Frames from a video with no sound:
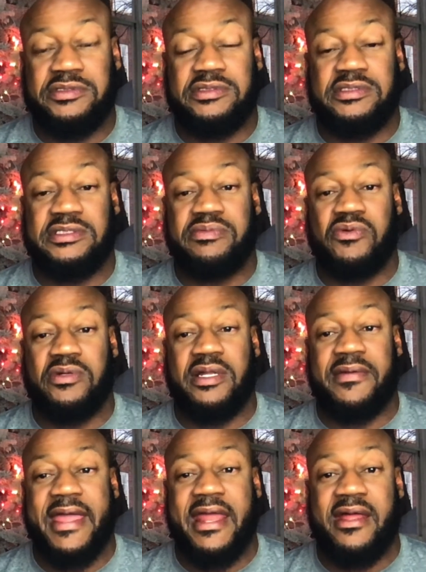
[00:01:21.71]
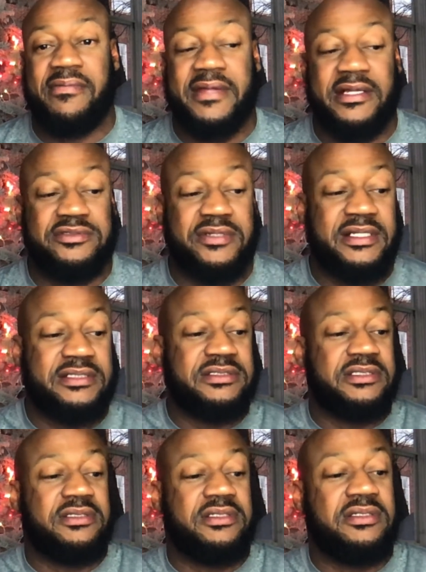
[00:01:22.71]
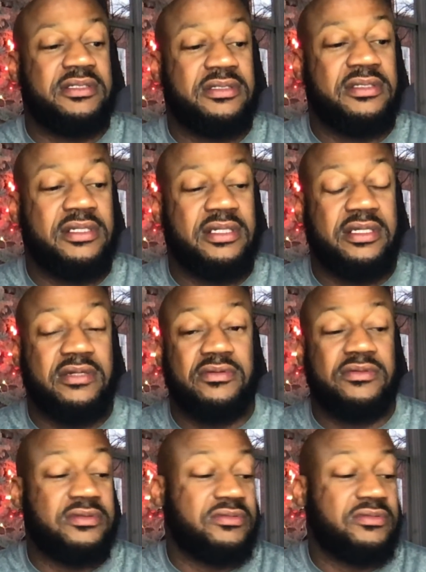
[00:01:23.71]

So this morning I got up, got dressed, do